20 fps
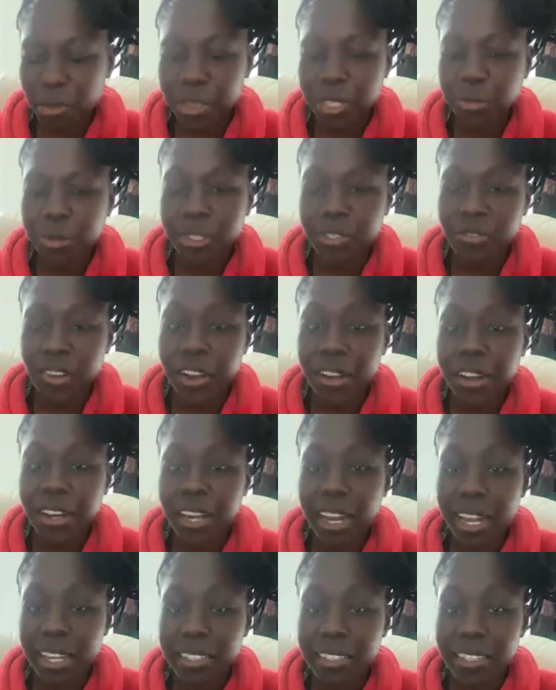which was very
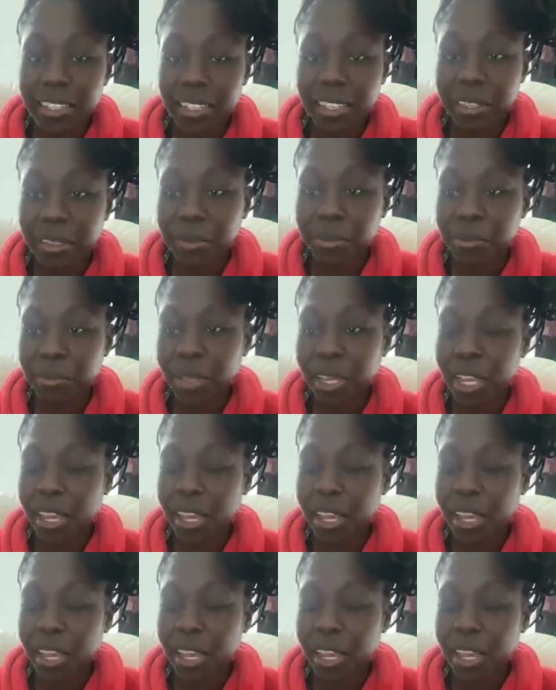nice of him.